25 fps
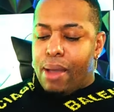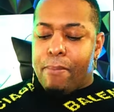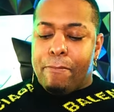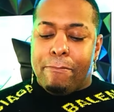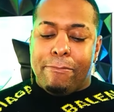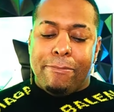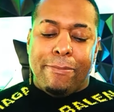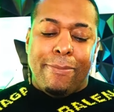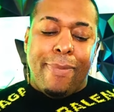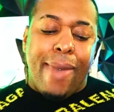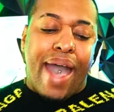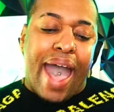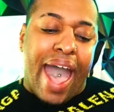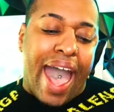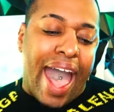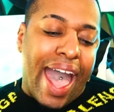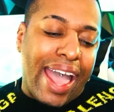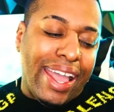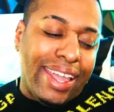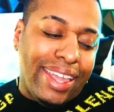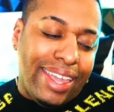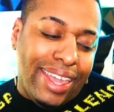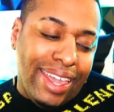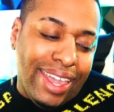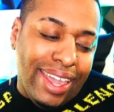
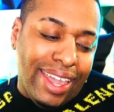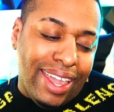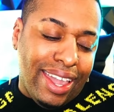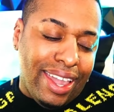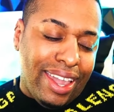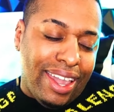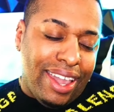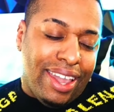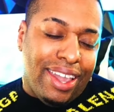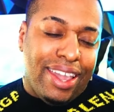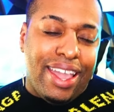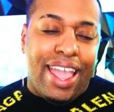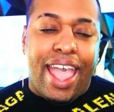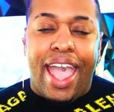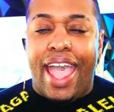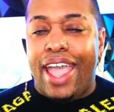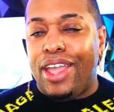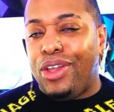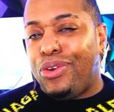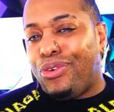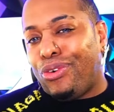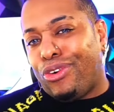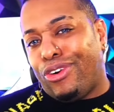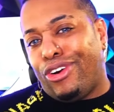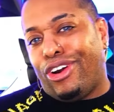Maggie,
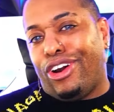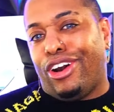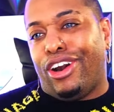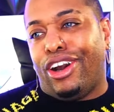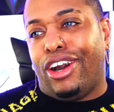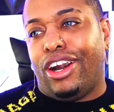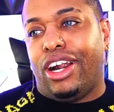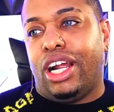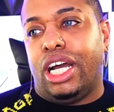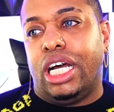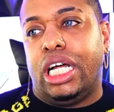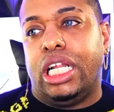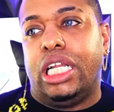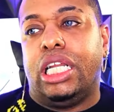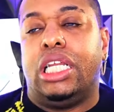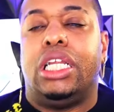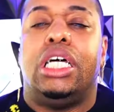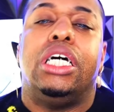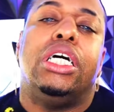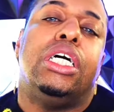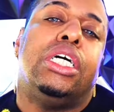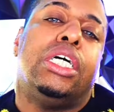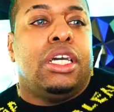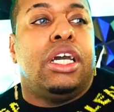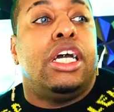hey
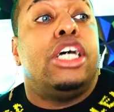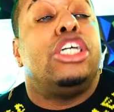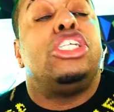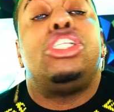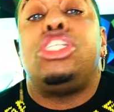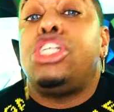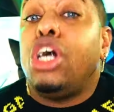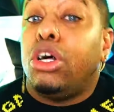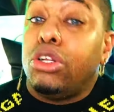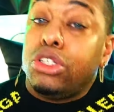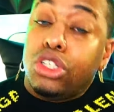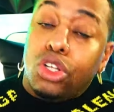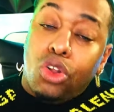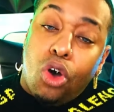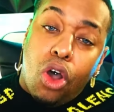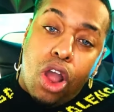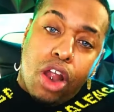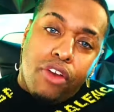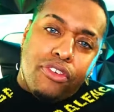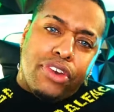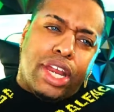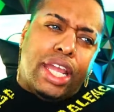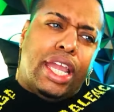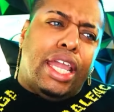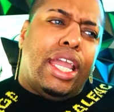girl. So
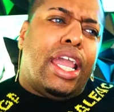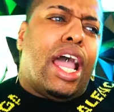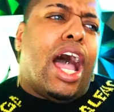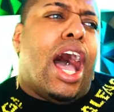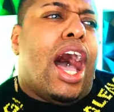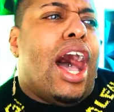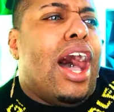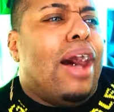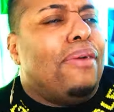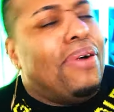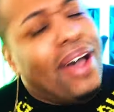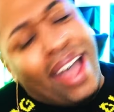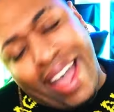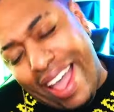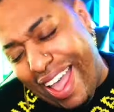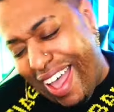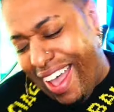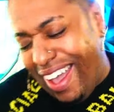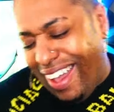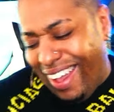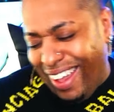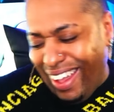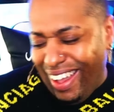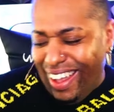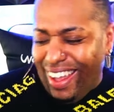Lori,
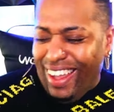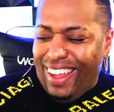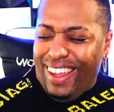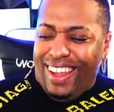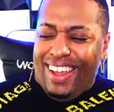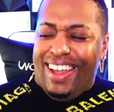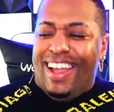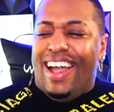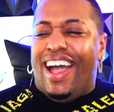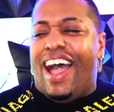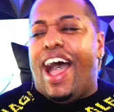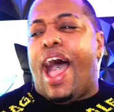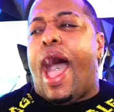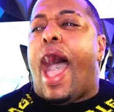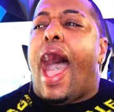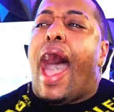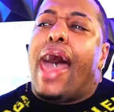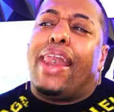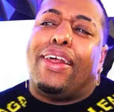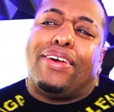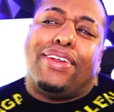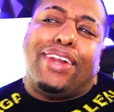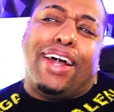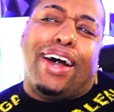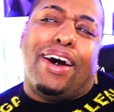
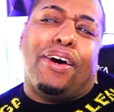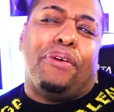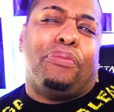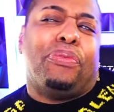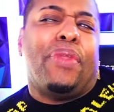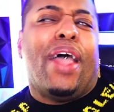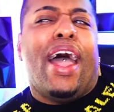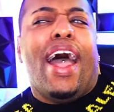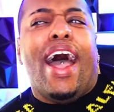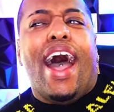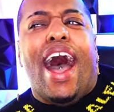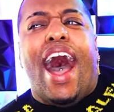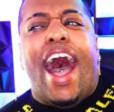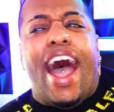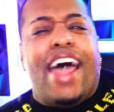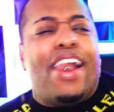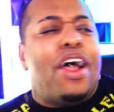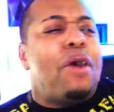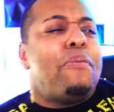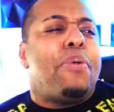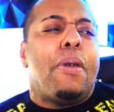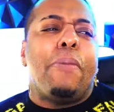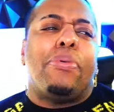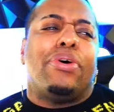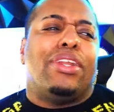I don't know. I
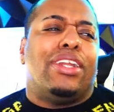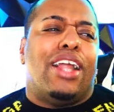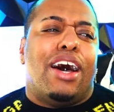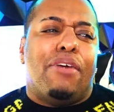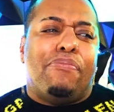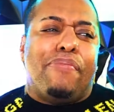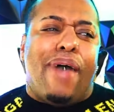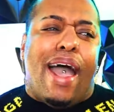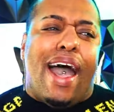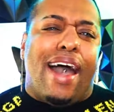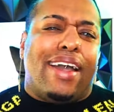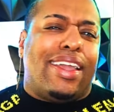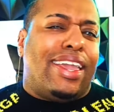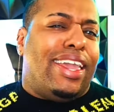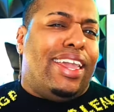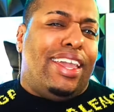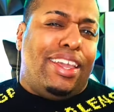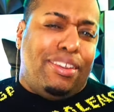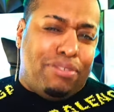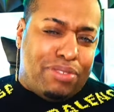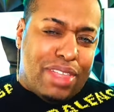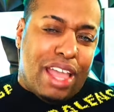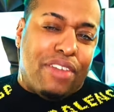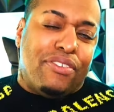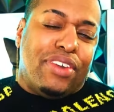know people love
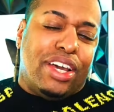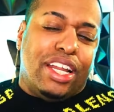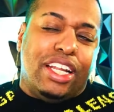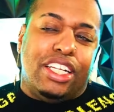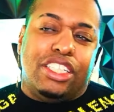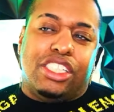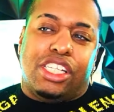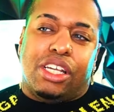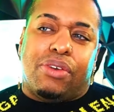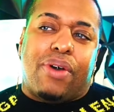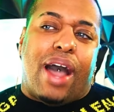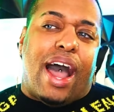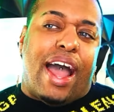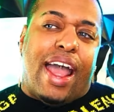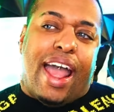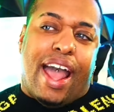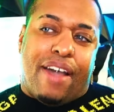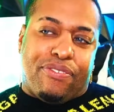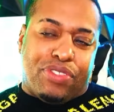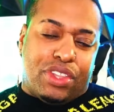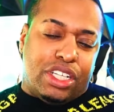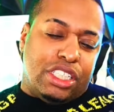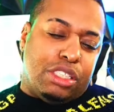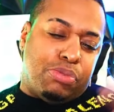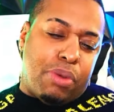Maggie. They really do. I
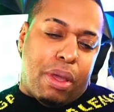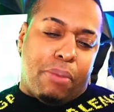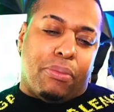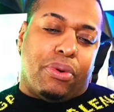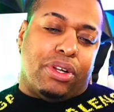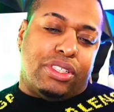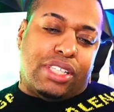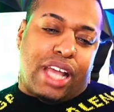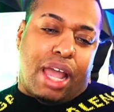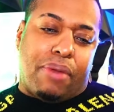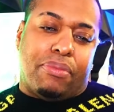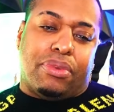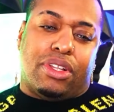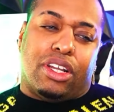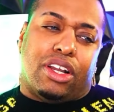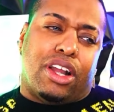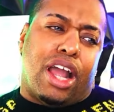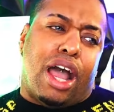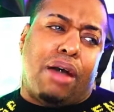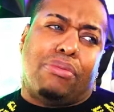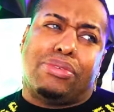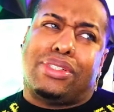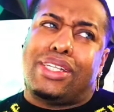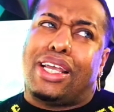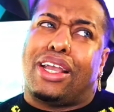have to spend more time with her.
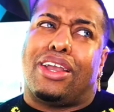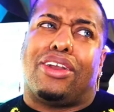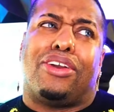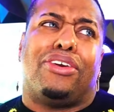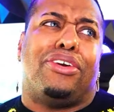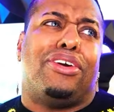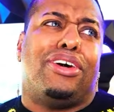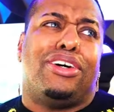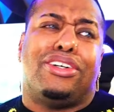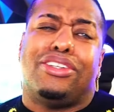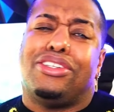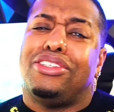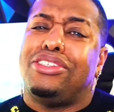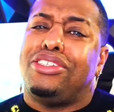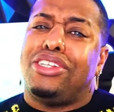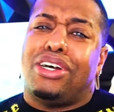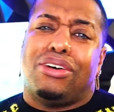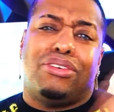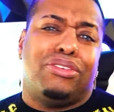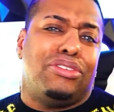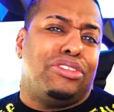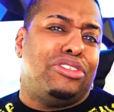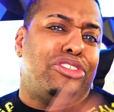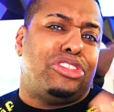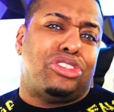I was like, girl,
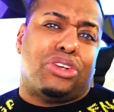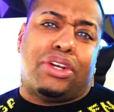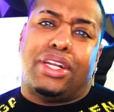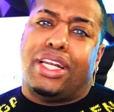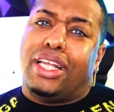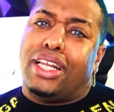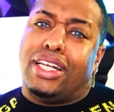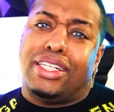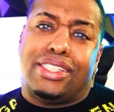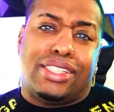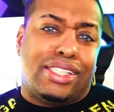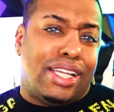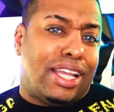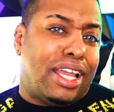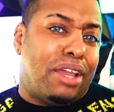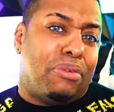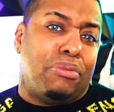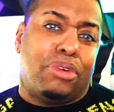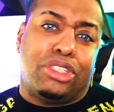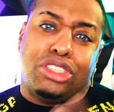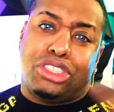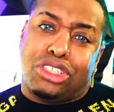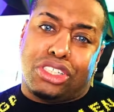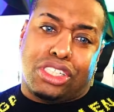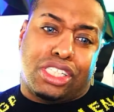don't join in singing
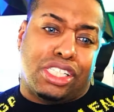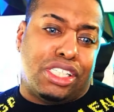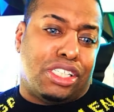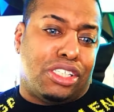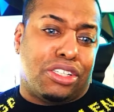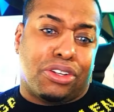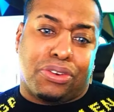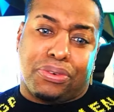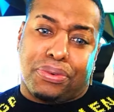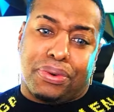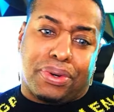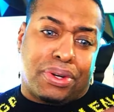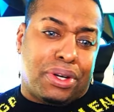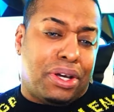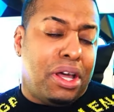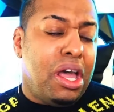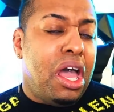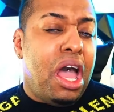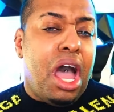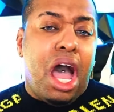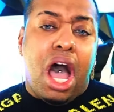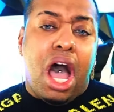with your sister, girl.